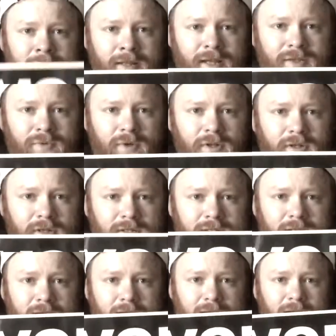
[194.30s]
That's what it looks
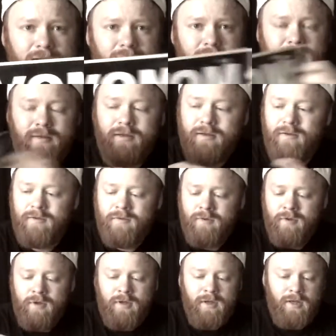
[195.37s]
like.
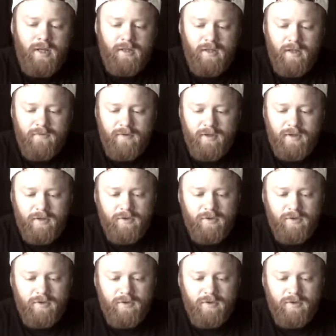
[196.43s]
I love it.